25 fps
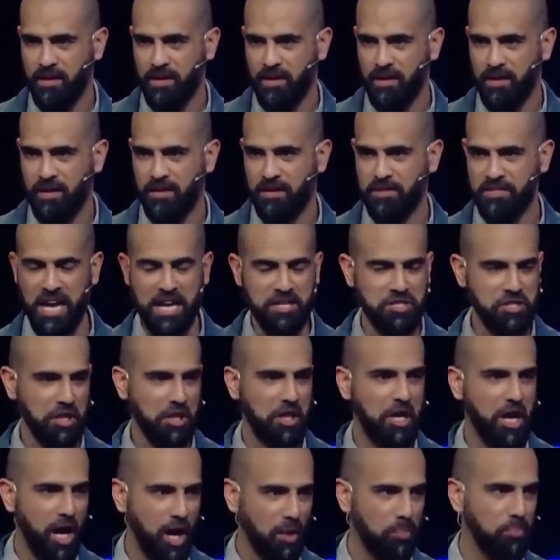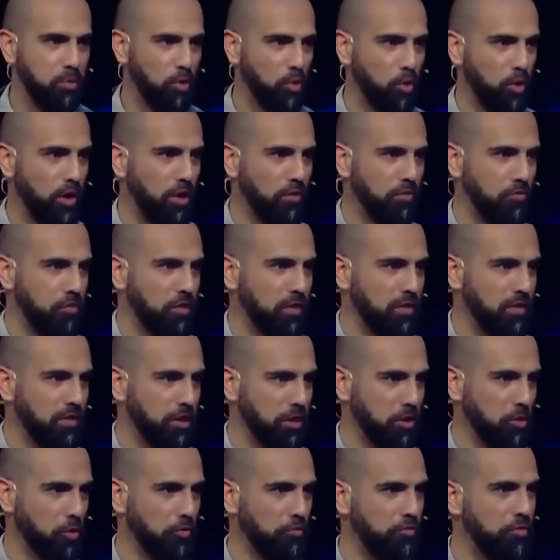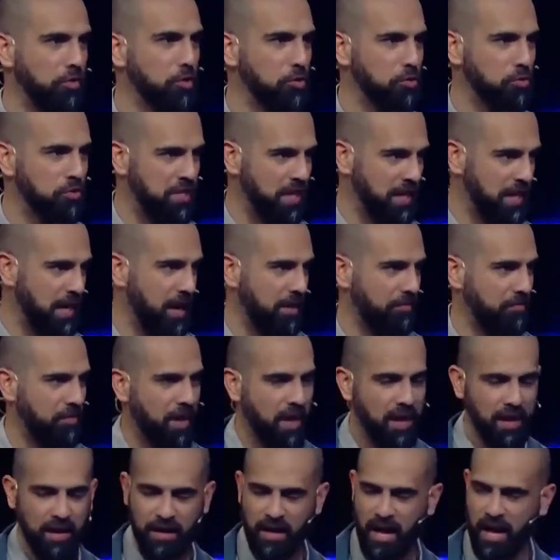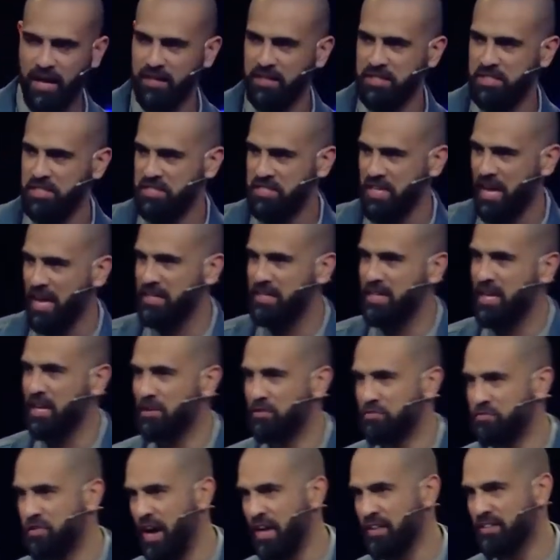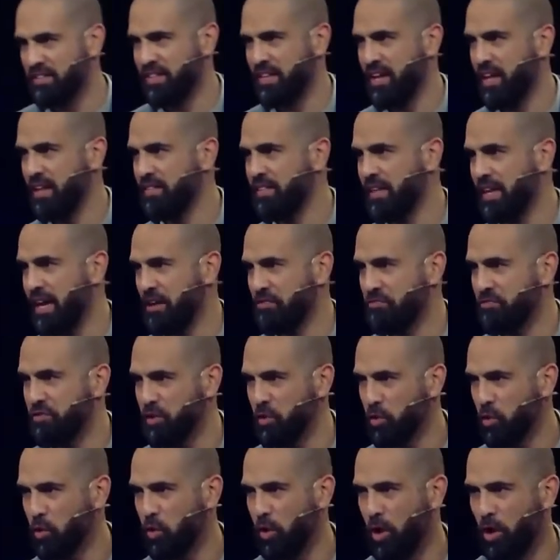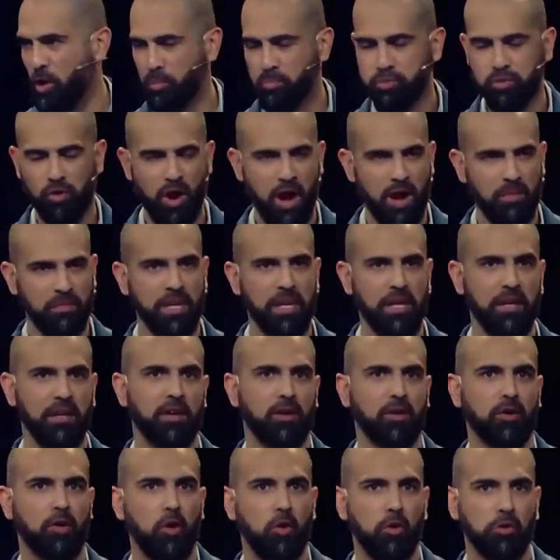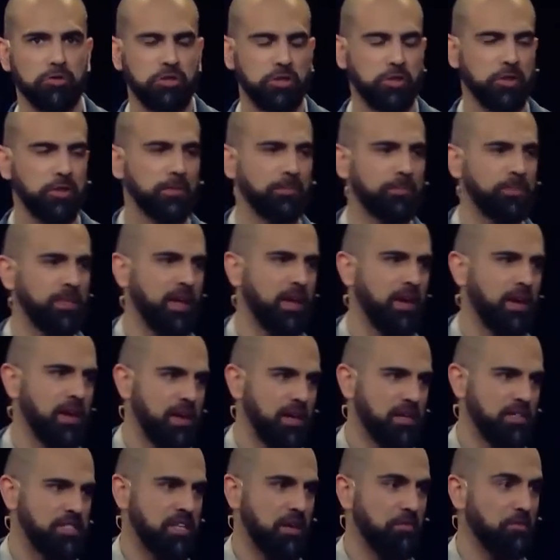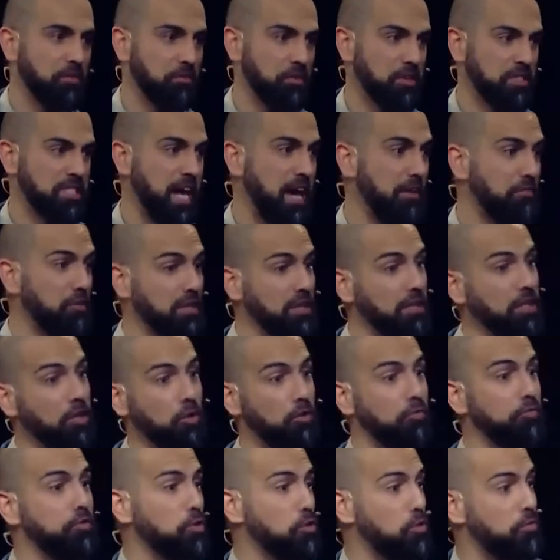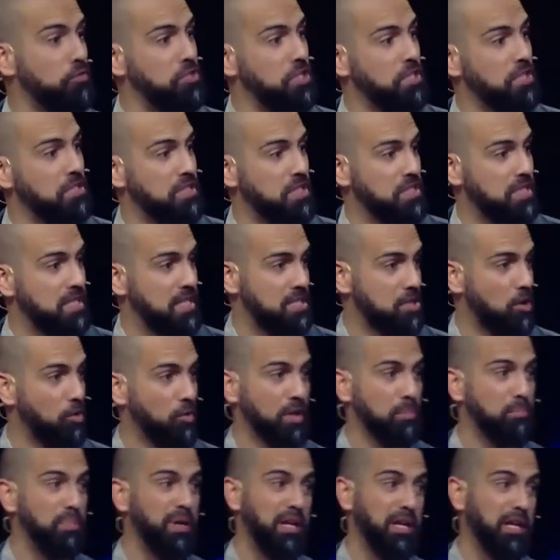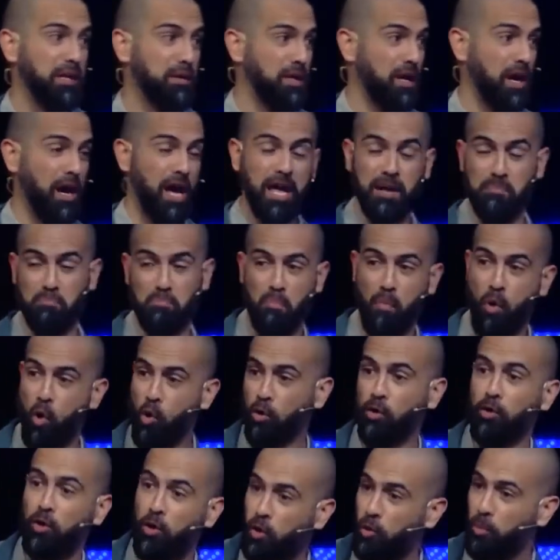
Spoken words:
And there's actually a couple of little views that I've kind of just identified today that I feel are prominent in our culture. Some of us have a little view of Jesus as only being a moral